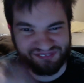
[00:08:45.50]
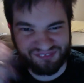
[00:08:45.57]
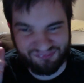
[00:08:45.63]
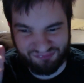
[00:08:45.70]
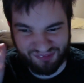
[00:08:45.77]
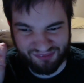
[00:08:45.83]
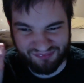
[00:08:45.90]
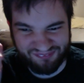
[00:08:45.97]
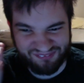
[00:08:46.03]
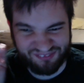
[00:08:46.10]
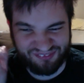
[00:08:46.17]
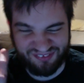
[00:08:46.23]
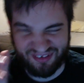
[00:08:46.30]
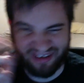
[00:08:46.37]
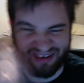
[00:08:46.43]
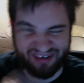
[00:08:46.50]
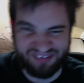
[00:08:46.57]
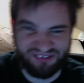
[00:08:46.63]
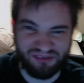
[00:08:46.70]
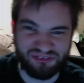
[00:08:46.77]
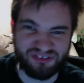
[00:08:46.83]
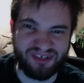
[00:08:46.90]

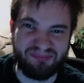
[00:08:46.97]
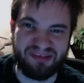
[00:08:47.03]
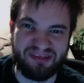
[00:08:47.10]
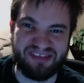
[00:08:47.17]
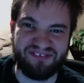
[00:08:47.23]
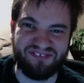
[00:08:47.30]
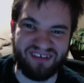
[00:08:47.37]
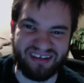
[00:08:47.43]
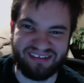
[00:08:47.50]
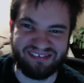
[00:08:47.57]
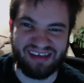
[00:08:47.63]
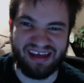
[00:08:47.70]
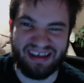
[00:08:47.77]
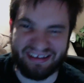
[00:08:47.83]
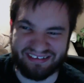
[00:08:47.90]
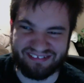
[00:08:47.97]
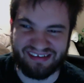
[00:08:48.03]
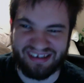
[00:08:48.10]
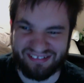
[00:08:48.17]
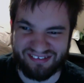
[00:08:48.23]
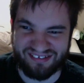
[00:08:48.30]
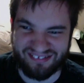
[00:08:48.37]
try and be the fucking tank and
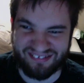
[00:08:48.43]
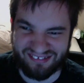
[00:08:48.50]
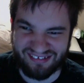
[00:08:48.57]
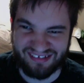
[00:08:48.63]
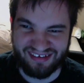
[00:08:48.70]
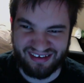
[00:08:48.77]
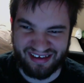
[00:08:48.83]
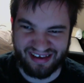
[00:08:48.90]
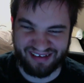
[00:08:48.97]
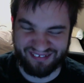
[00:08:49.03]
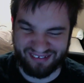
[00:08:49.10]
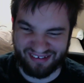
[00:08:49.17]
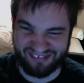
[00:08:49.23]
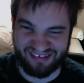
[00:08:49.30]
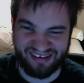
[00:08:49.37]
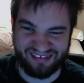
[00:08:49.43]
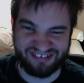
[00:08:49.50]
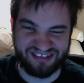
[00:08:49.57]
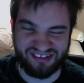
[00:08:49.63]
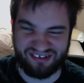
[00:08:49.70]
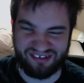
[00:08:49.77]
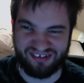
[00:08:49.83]
take this and take
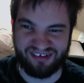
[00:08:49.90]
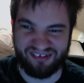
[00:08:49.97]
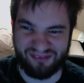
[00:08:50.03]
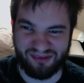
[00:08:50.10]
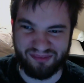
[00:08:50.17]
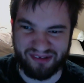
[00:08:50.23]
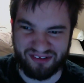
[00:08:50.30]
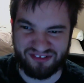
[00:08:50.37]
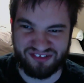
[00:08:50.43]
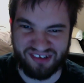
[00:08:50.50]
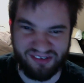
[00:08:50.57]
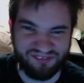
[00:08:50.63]
Jiren on all by yourself,